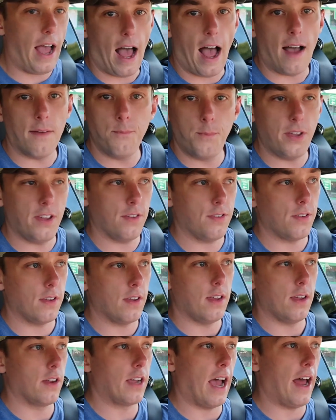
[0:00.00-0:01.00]

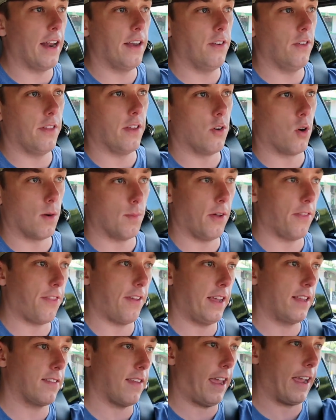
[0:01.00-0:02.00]
Obviously, you got to do the normal
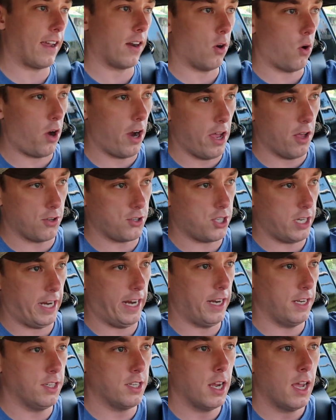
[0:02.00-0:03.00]
things like an oil
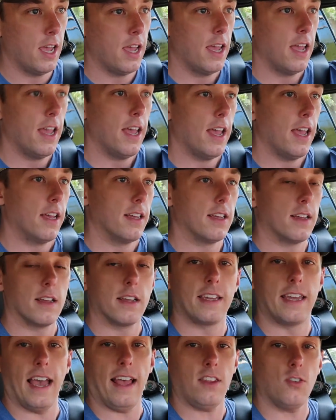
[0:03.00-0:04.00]
change.
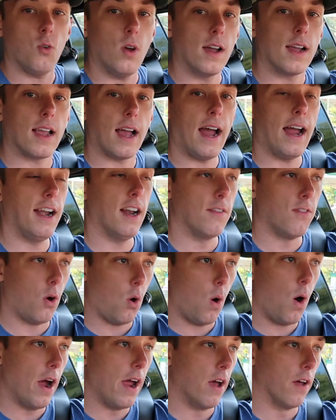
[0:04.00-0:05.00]
Guess what kind of
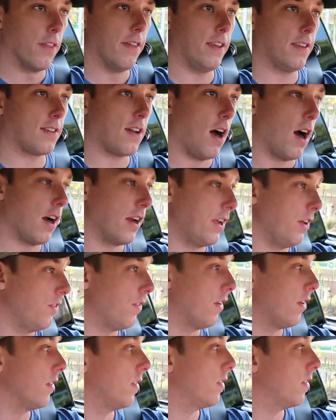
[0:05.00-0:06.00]
oil this car
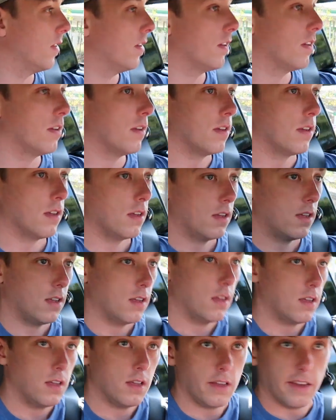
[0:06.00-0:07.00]
uses?
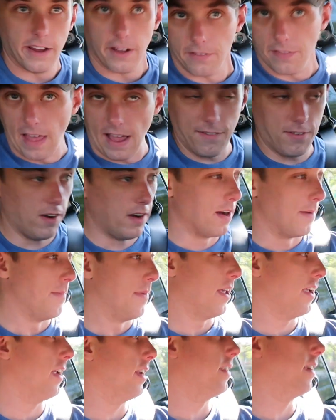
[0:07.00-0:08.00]
You'll never in a
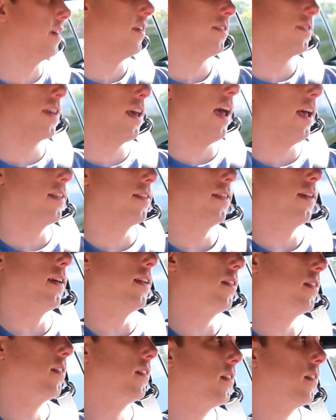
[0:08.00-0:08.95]
million years guess it.